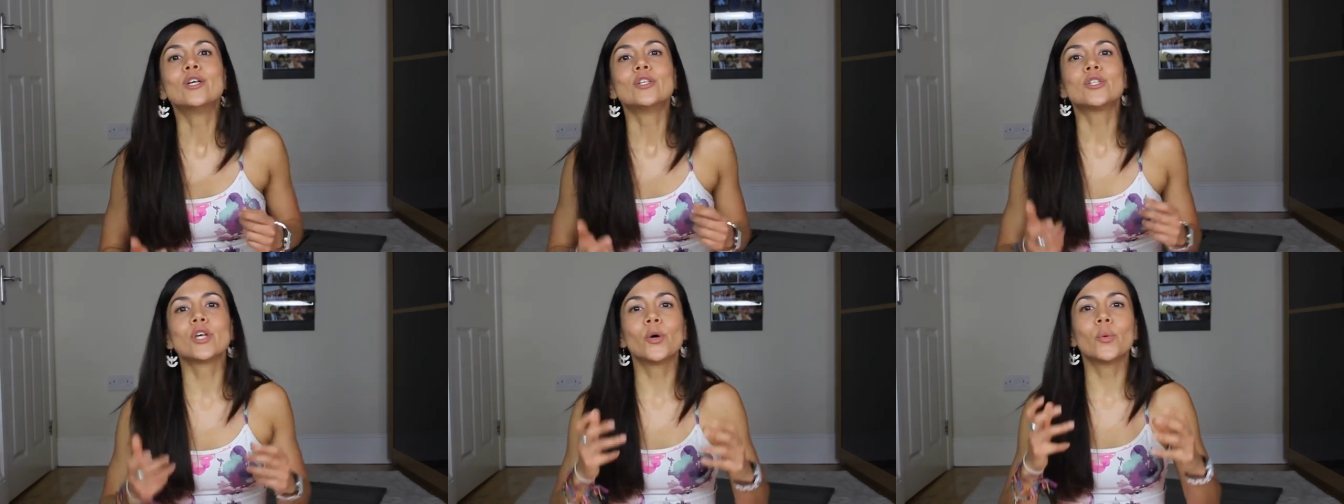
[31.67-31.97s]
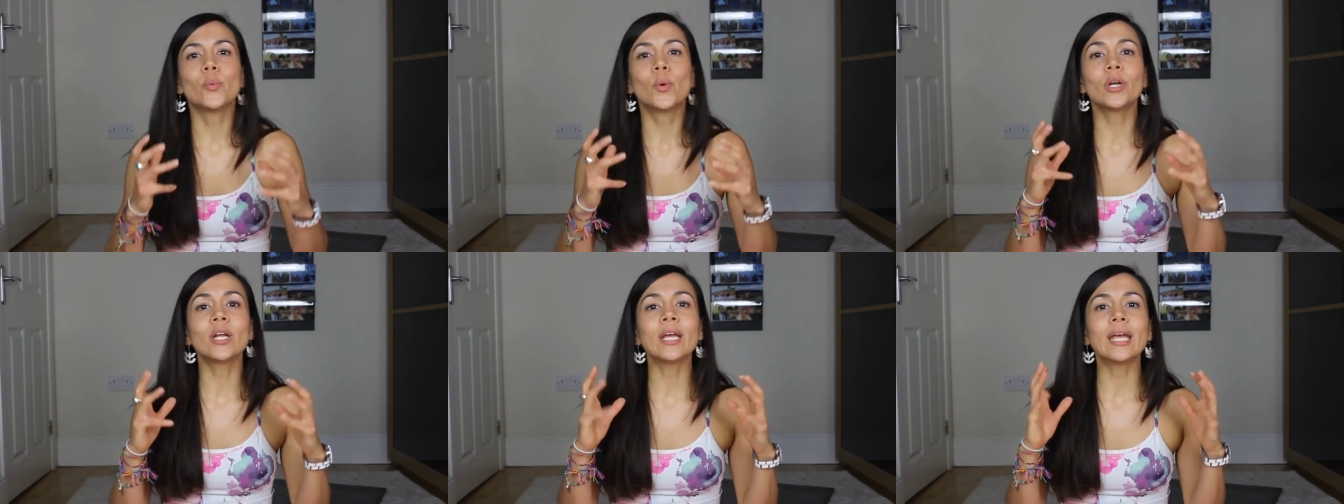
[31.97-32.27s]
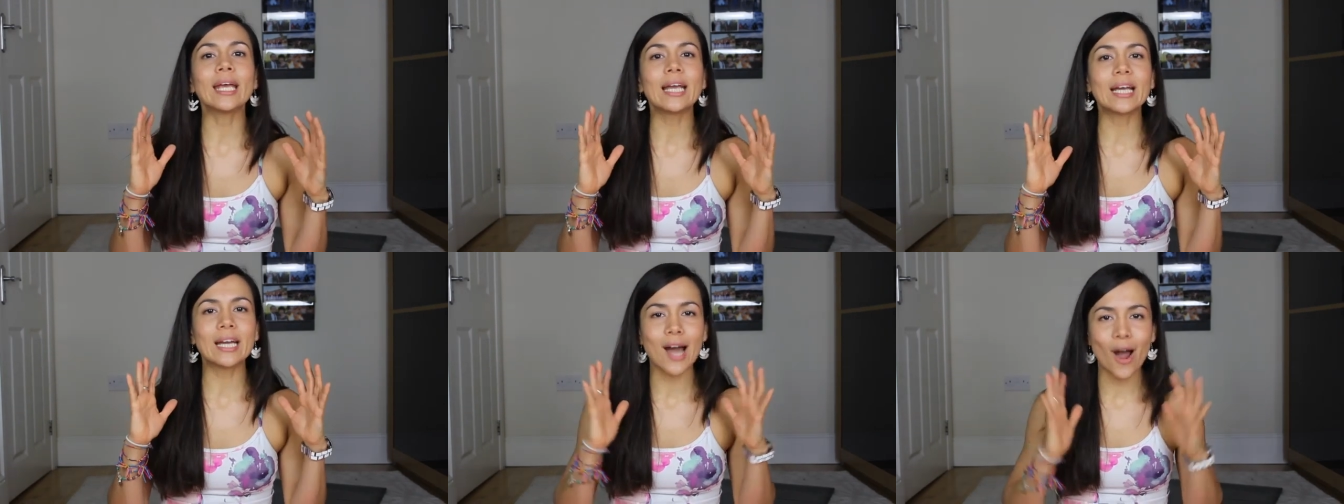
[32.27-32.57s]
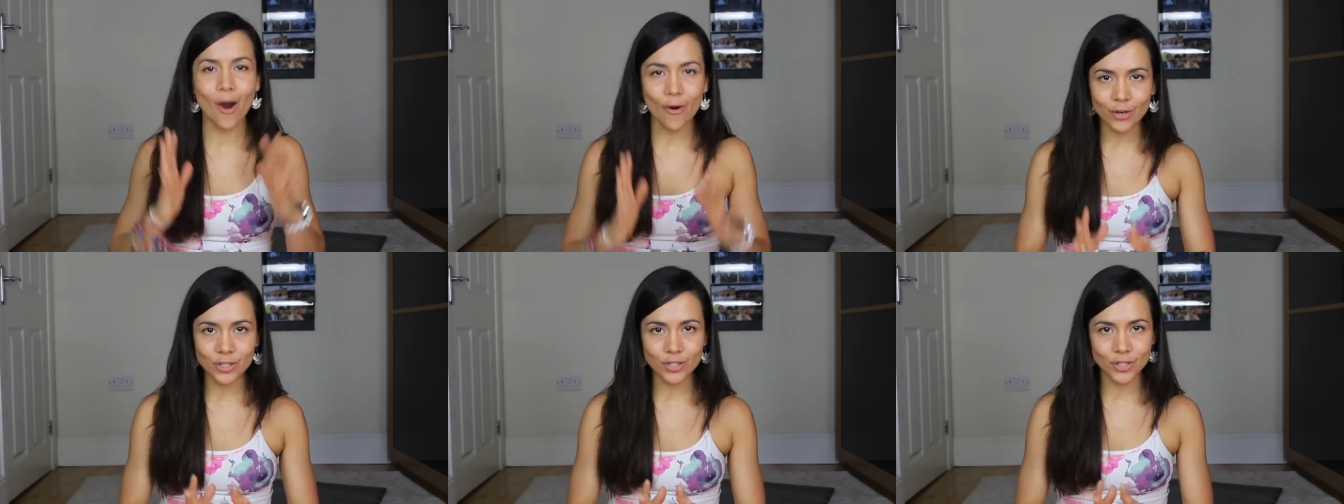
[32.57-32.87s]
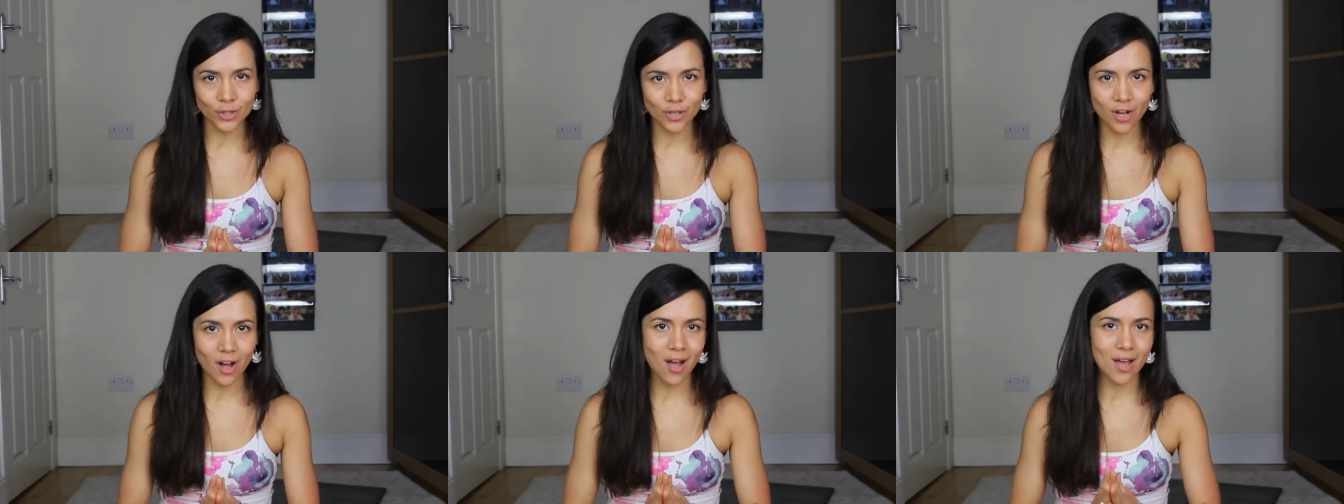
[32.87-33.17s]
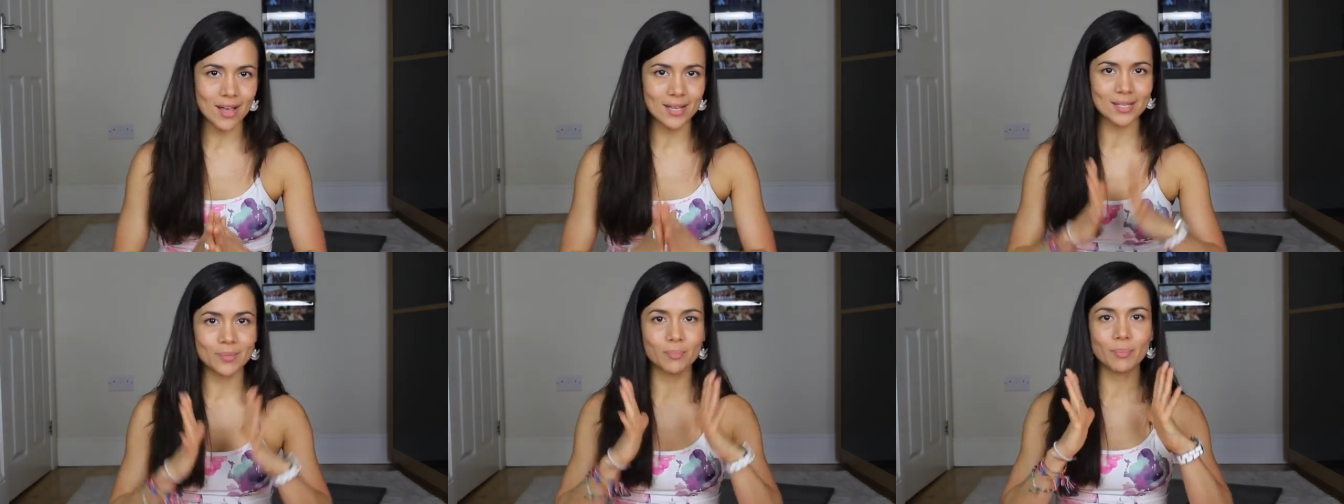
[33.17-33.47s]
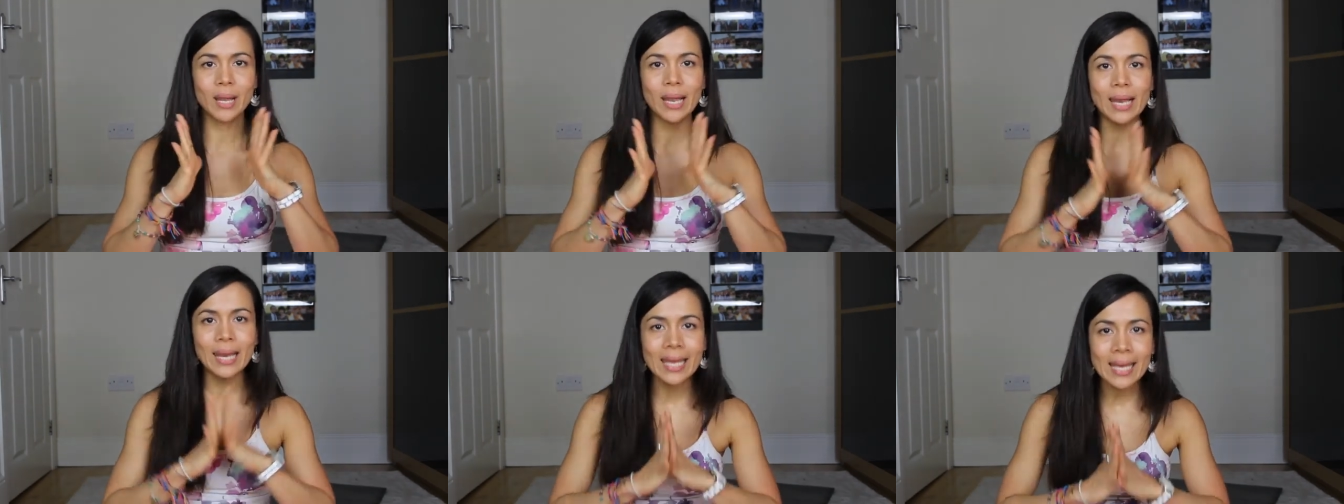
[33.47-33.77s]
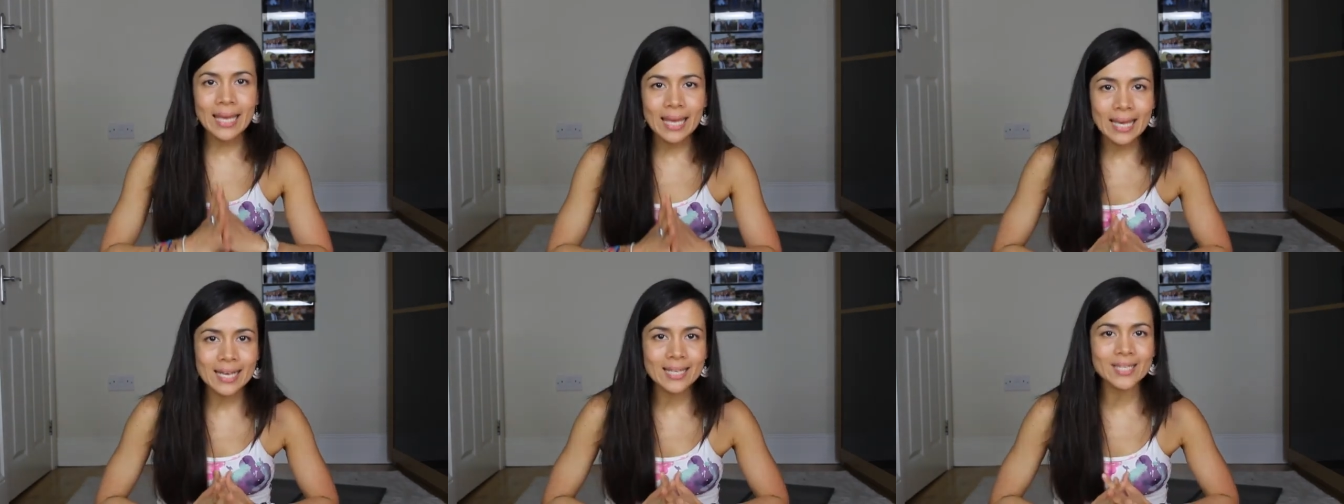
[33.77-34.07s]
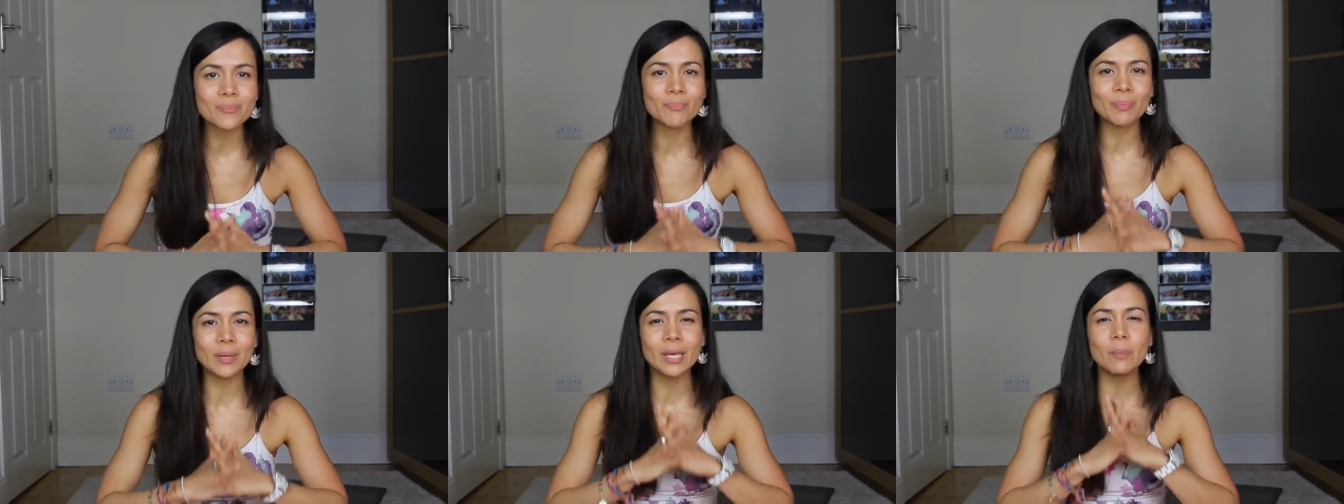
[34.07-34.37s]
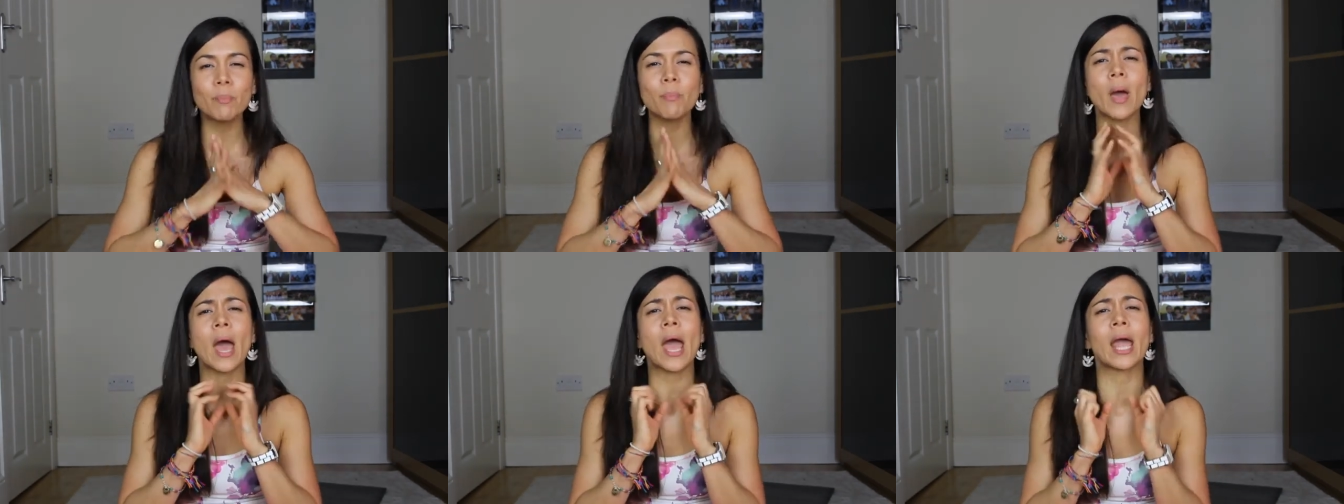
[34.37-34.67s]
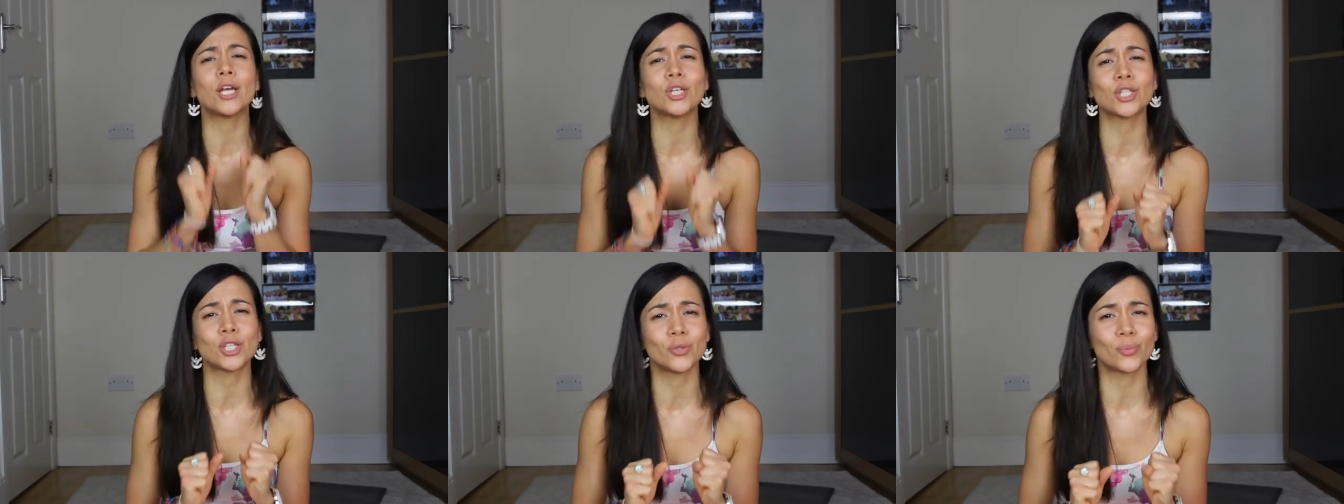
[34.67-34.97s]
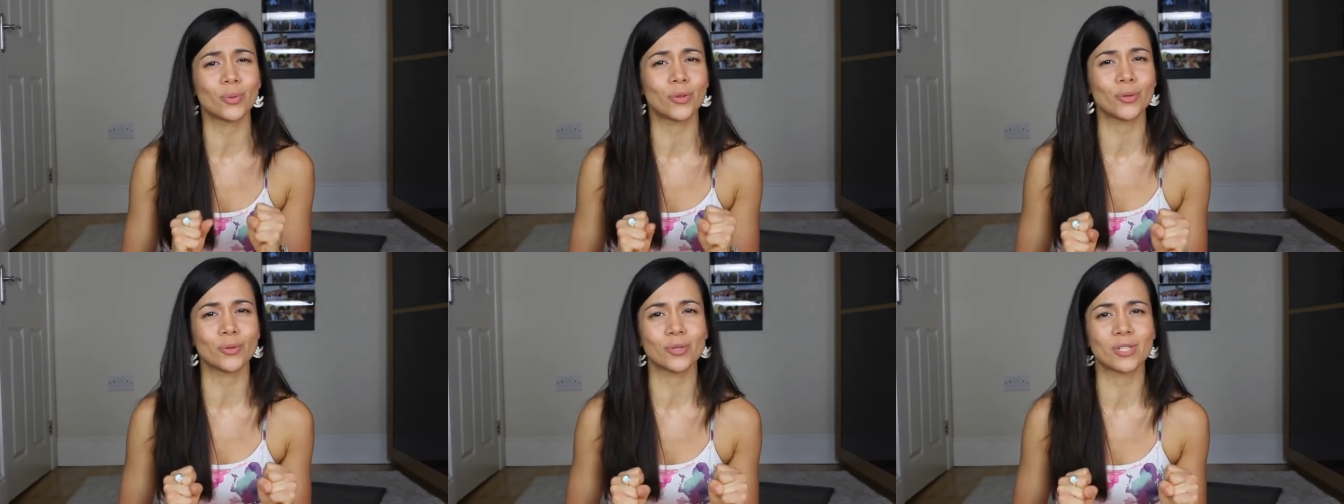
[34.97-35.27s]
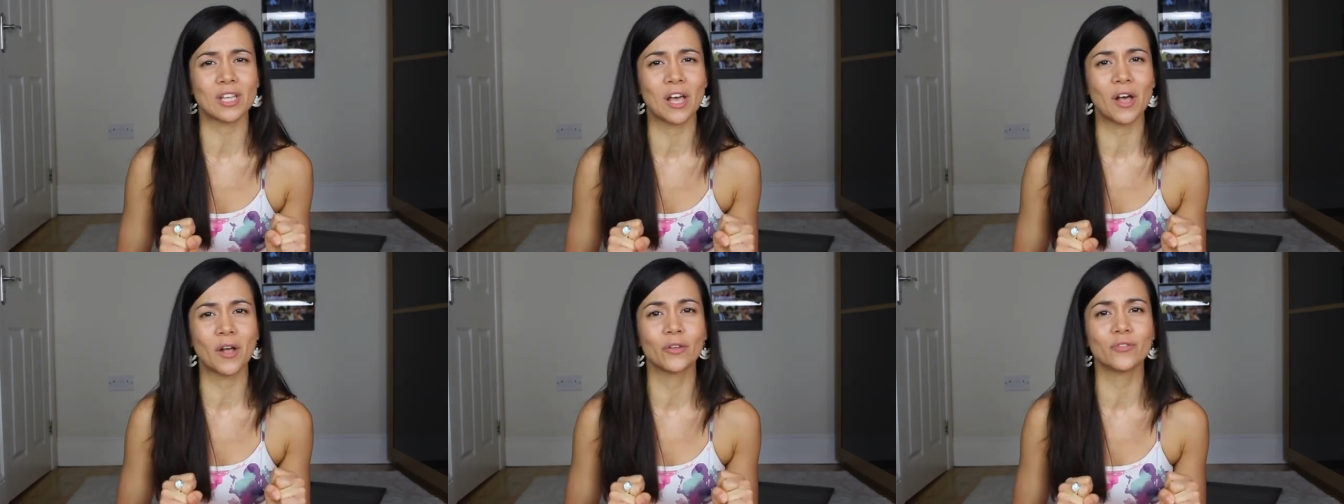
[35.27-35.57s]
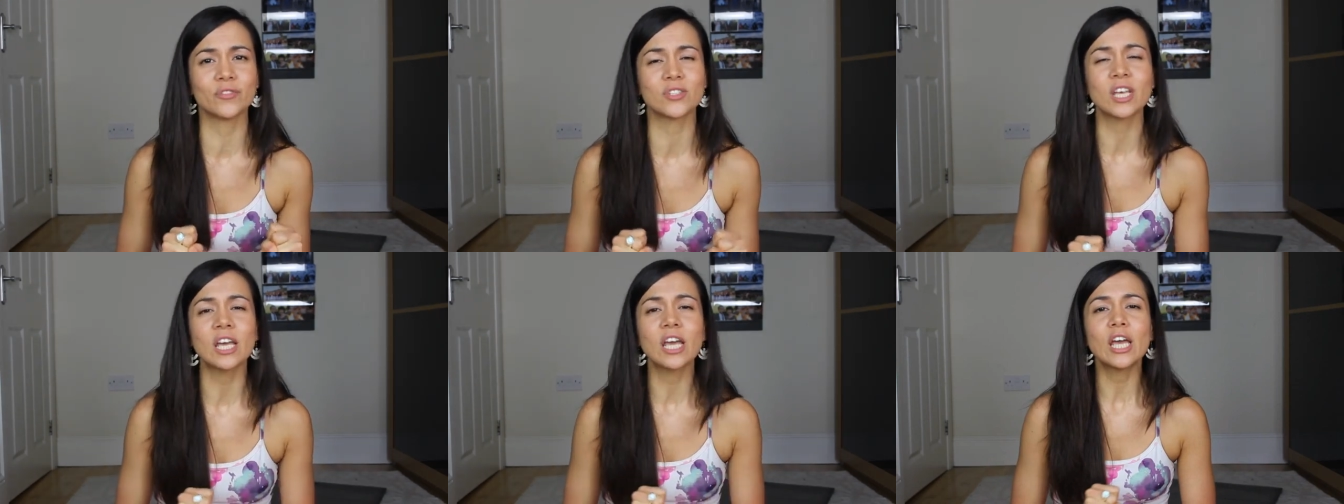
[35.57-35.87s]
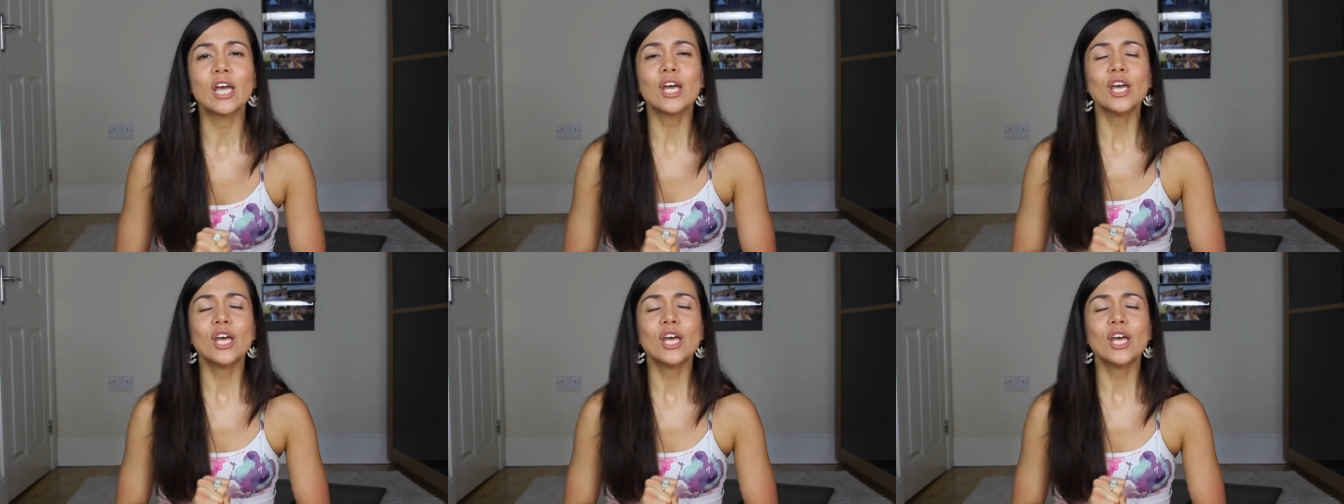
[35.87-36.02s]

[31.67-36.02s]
So I want to encourage you guys, please be patient with yourselves.